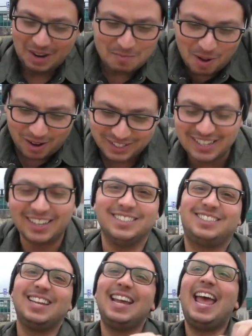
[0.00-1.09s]
Paul
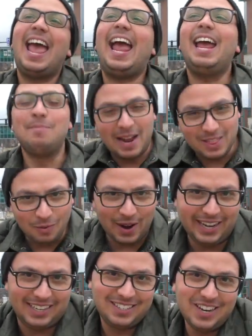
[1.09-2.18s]
says, and by the
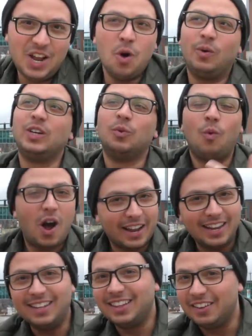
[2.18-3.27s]
way, when you're
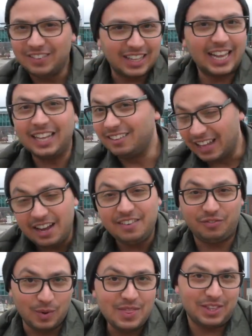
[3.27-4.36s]
walking and living
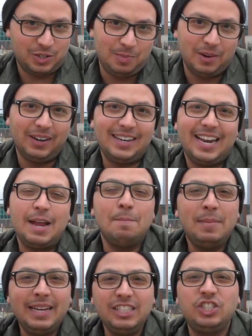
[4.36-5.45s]
life with the Spirit, it
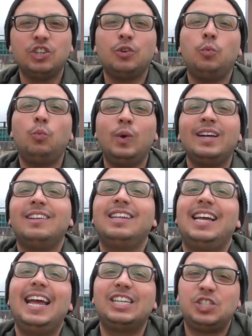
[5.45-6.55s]
means you will
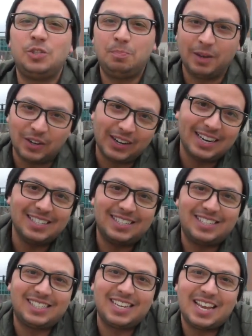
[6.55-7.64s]

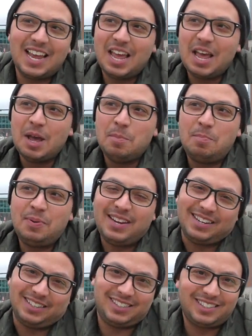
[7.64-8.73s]
experience
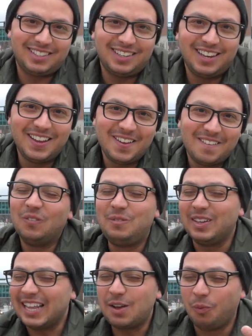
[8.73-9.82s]
peace.
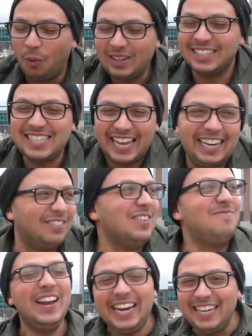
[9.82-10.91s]
But like, what does that
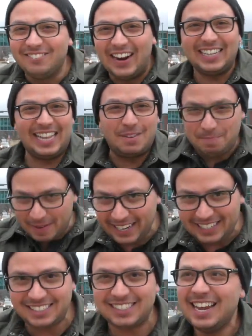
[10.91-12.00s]
even mean, right? Like,
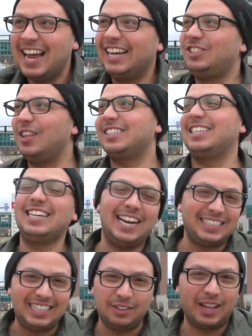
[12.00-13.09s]
peace? In
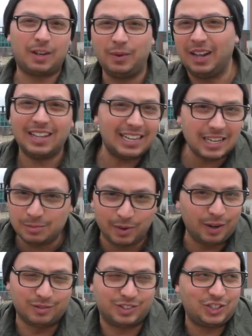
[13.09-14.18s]
2018, like, a lot of times we
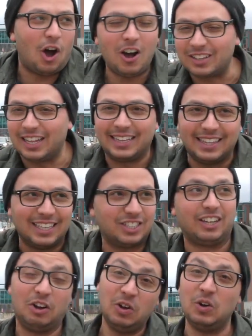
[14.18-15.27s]
don't talk like this,
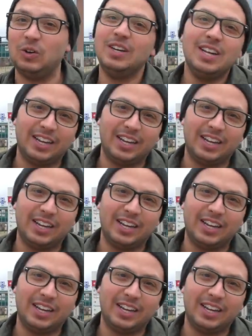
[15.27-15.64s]
like, oh,